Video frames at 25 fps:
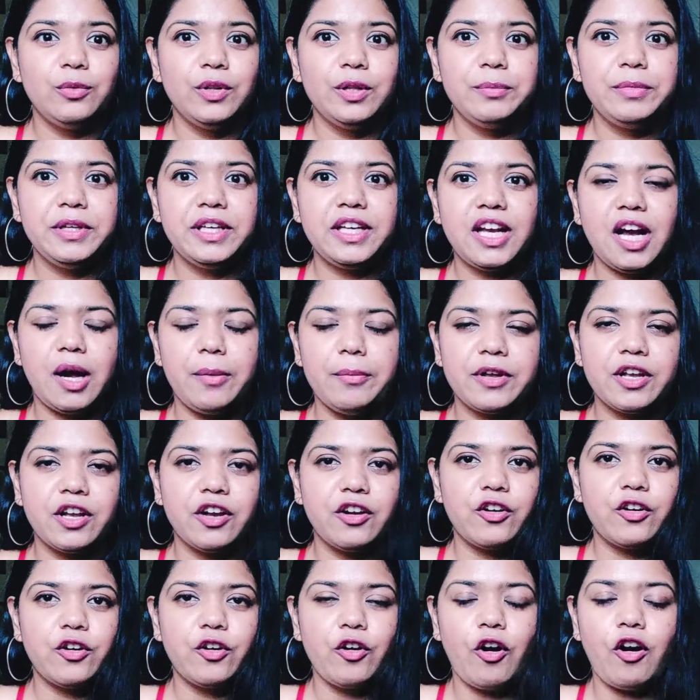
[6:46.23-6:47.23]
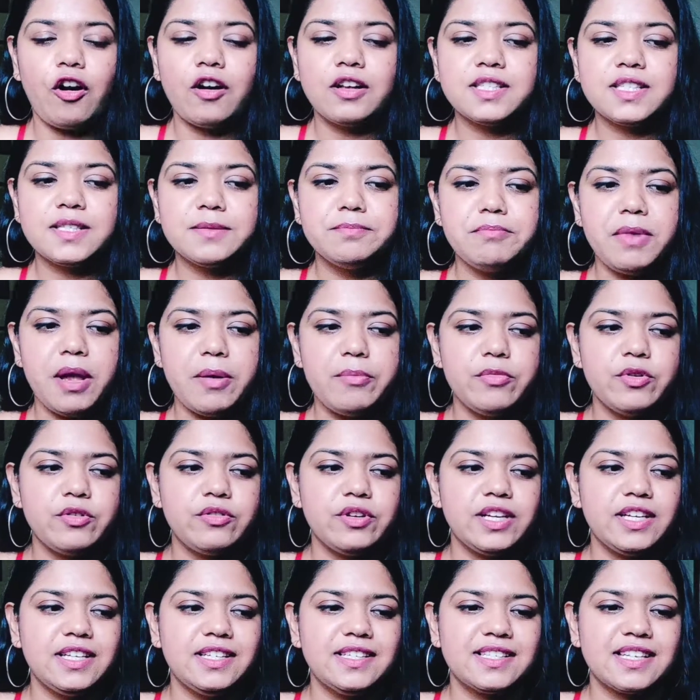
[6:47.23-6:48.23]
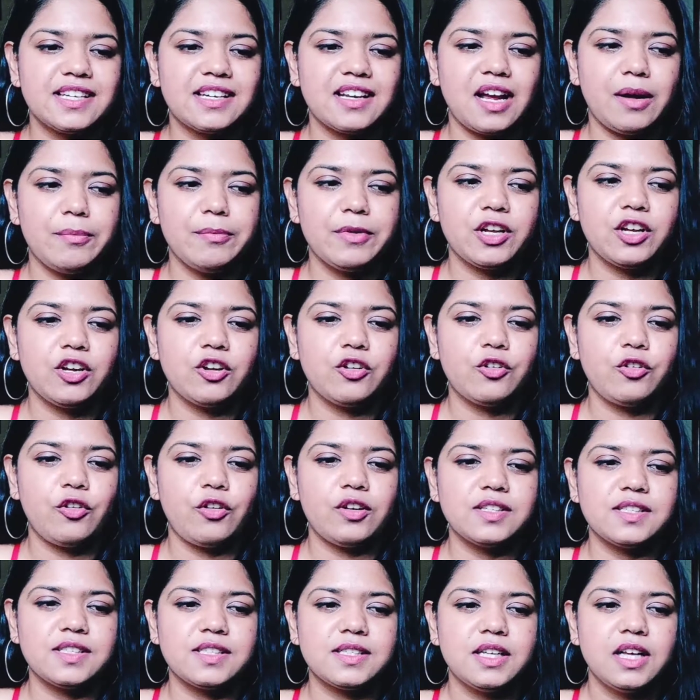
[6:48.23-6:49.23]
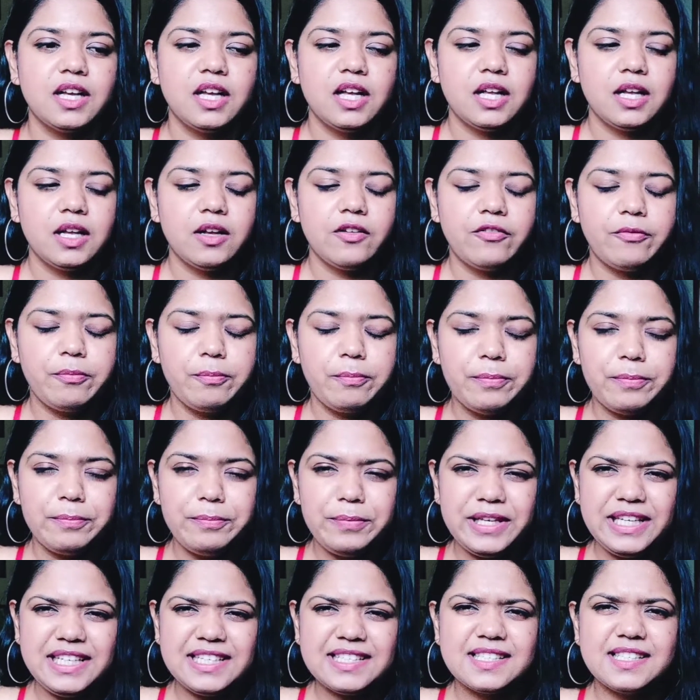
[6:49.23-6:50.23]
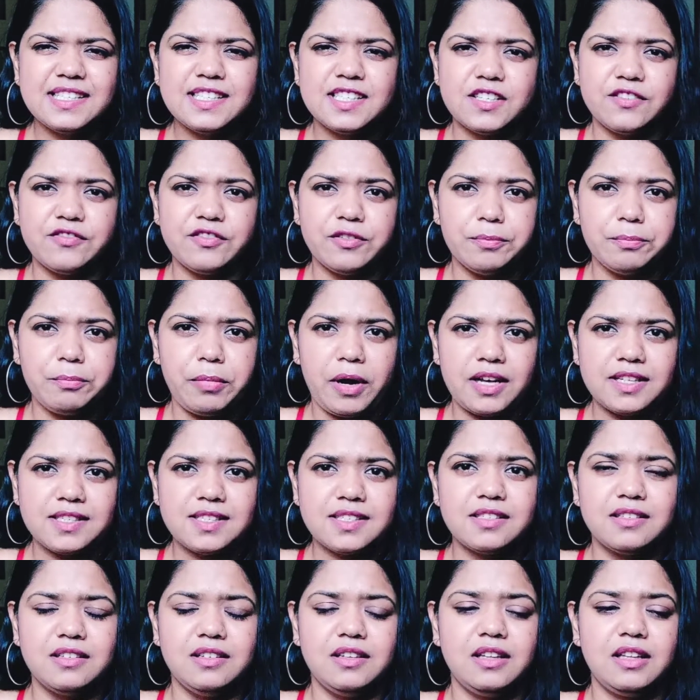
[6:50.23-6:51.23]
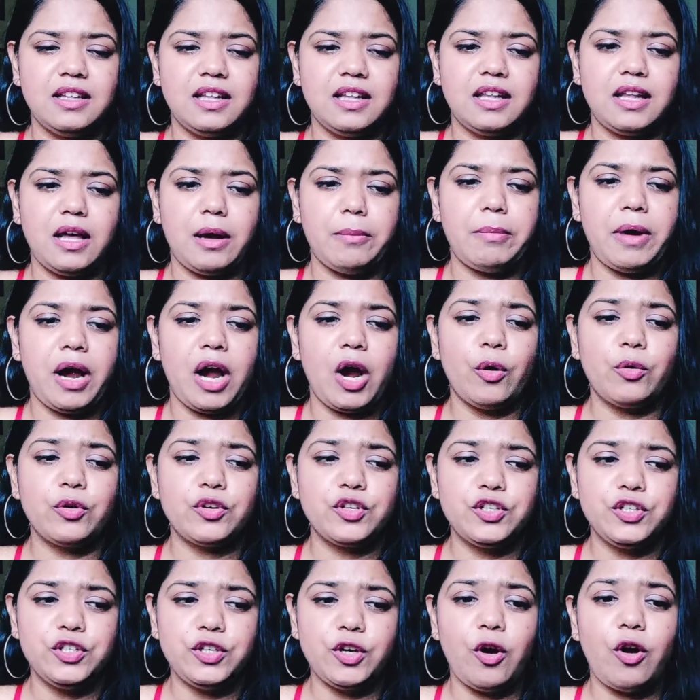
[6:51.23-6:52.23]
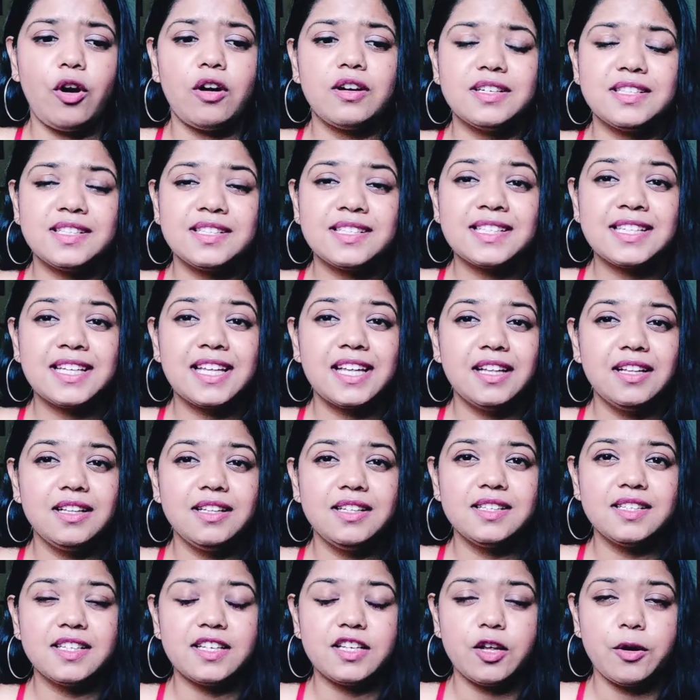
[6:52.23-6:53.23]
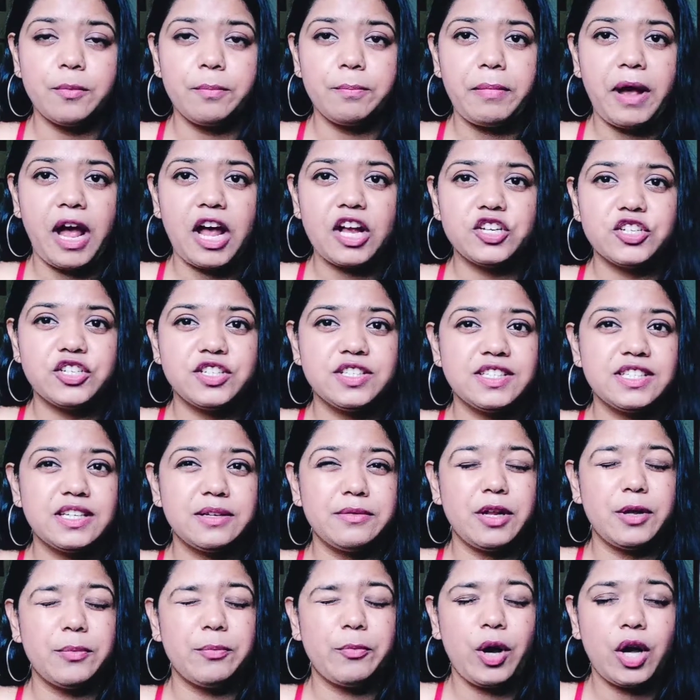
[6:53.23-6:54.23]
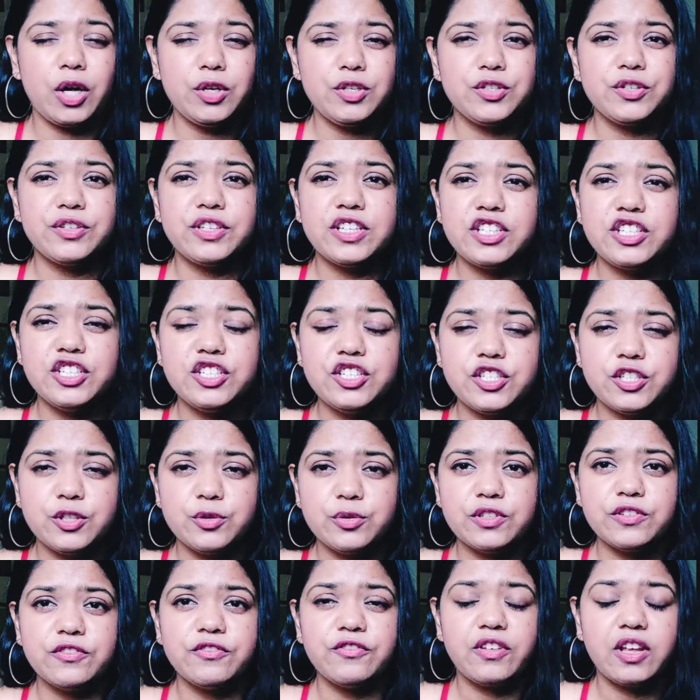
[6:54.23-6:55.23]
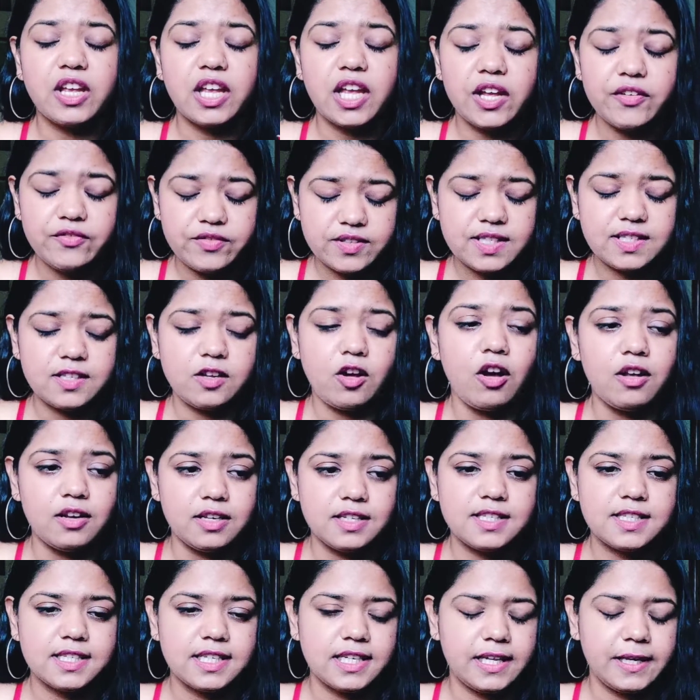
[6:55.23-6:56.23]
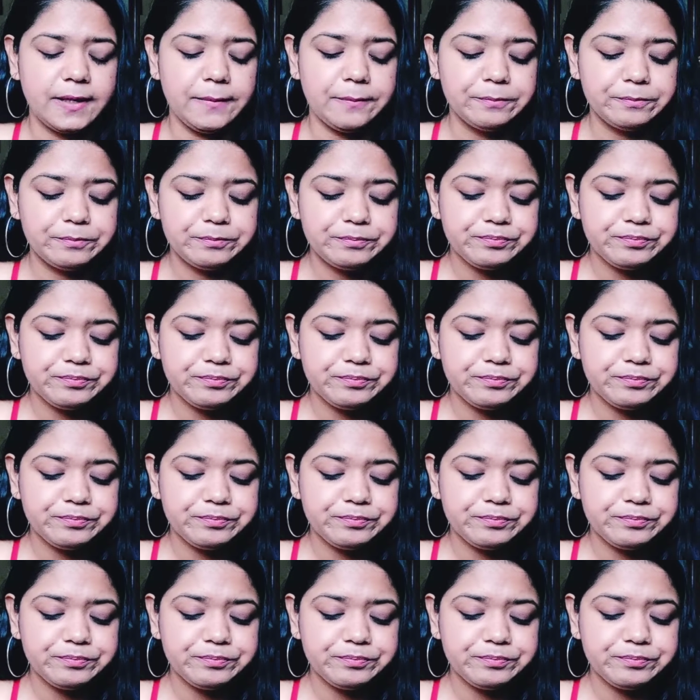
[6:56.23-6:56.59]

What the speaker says: be coming across memories and coming across pieces of the puzzle about your skills and your passions and about your intuitive gifts, honestly.